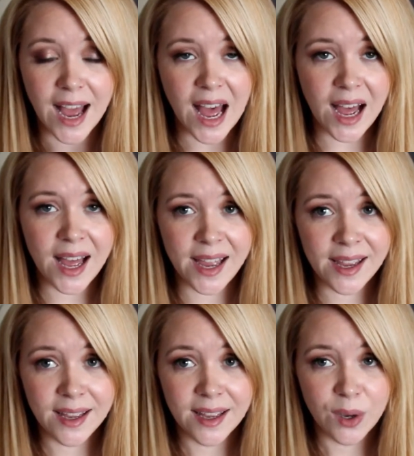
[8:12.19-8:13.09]

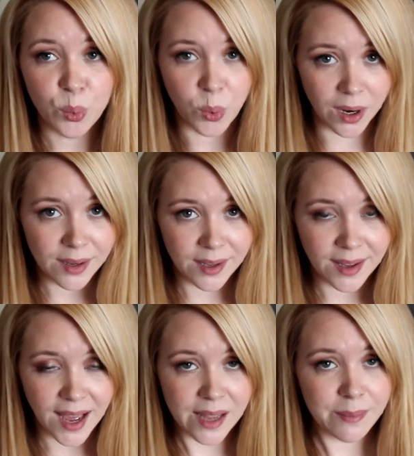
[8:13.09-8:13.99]
I work,
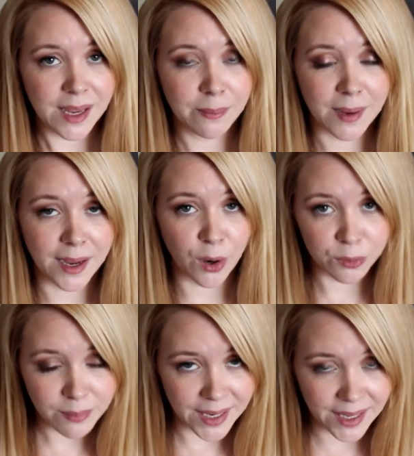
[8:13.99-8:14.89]
I make my
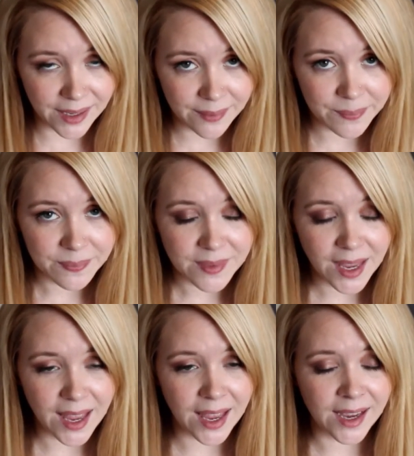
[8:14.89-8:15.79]
own money,
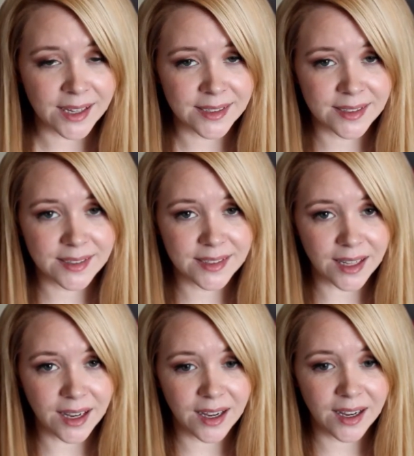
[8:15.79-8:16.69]
and
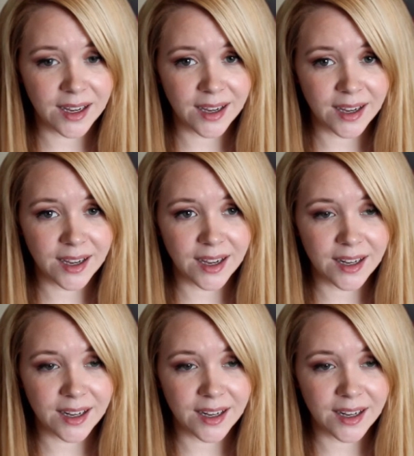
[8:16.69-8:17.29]
uh,